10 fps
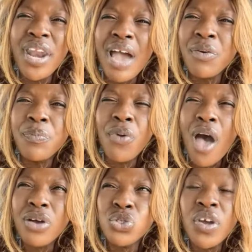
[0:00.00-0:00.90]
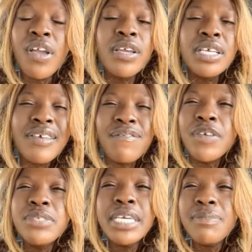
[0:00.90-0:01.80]
one hour blocks or is
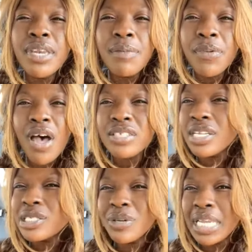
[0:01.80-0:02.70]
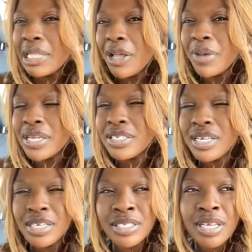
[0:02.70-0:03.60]
it 15 minute blocks? That's what Elon
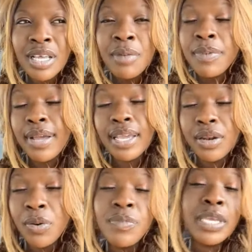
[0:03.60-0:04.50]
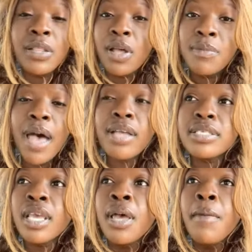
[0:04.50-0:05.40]
Musk does. I ain't no Elon
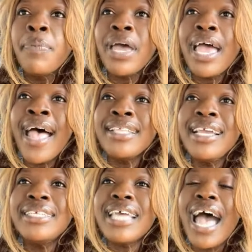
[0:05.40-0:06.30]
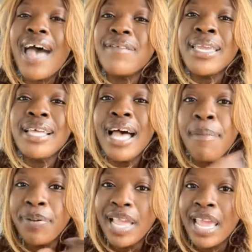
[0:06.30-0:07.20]
Musk. But at least having
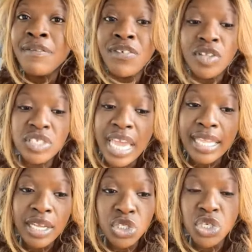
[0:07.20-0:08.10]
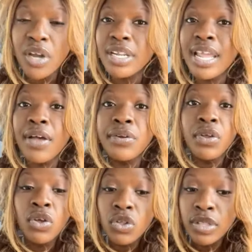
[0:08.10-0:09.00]
a plan for the day, like jotting
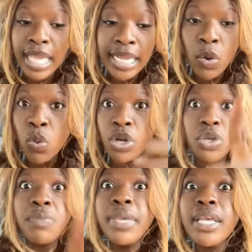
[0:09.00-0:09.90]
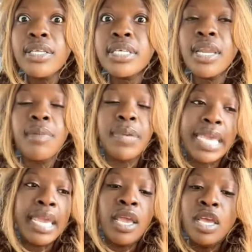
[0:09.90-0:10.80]
down like what your meal is gonna
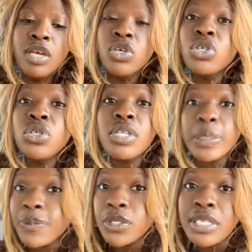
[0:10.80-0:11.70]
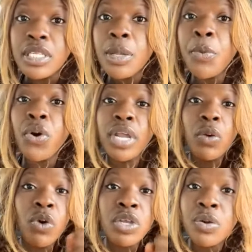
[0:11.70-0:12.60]
be, you can do this first thing in the
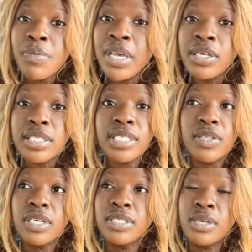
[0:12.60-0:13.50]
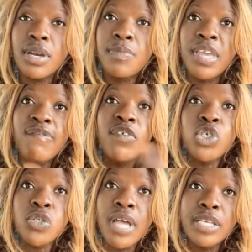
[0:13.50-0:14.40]
morning, what your meal is, is going to be.
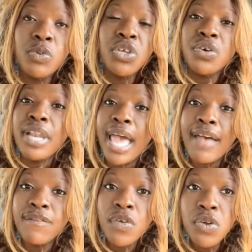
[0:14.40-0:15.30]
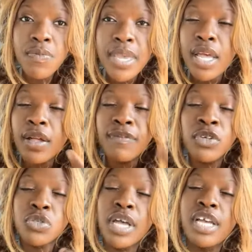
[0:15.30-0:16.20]
Visualize what you're going to have for your
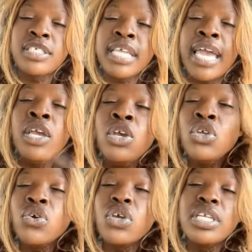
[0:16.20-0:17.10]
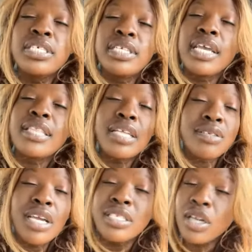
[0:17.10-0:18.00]
meal. Visualize that you're going to stick.
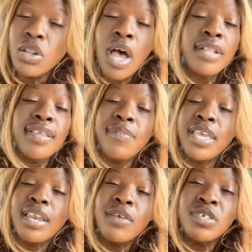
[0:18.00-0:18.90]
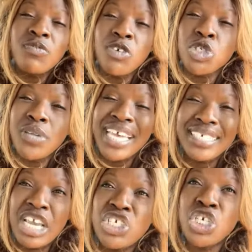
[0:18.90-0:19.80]
That's what I did a lot in the beginning was
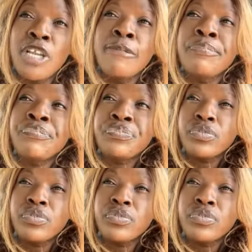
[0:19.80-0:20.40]
visualization.